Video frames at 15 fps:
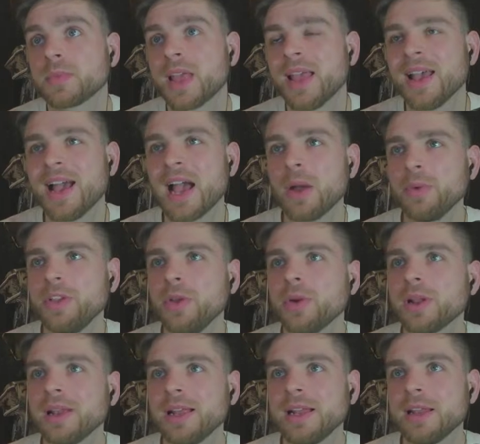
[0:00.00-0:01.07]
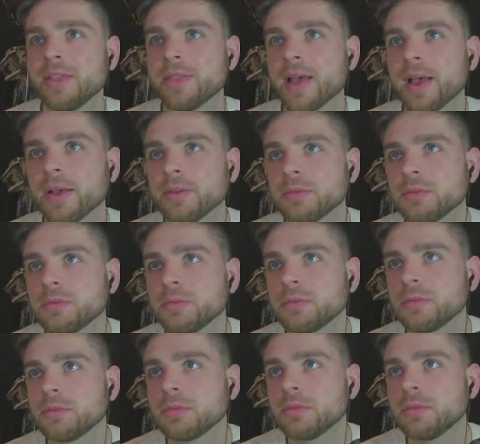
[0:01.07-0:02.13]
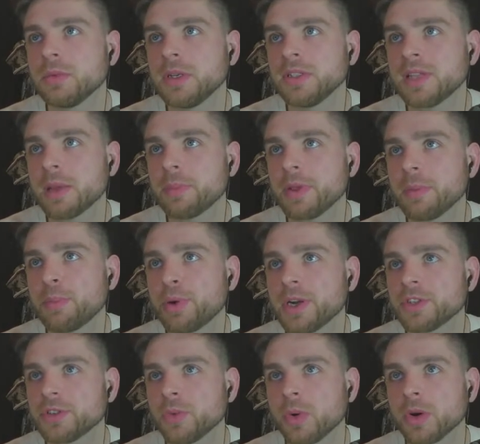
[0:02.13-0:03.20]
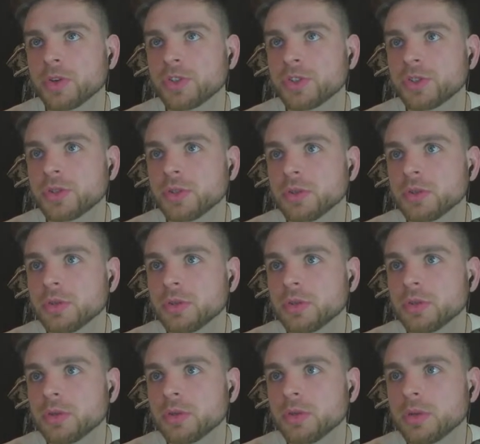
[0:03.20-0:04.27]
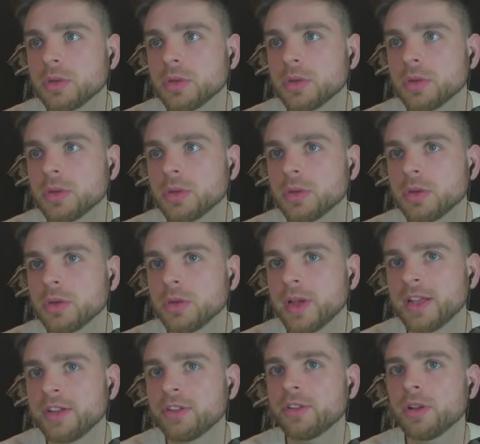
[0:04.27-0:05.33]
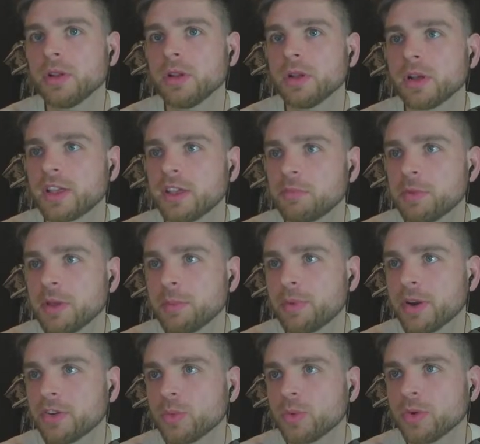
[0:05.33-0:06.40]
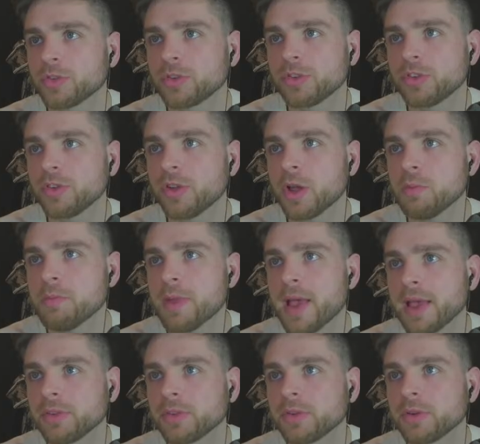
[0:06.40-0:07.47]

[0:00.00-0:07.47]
How are you cleaning that? Is that being pressure washed? It doesn't look like it's being pressure washed because there's no mess.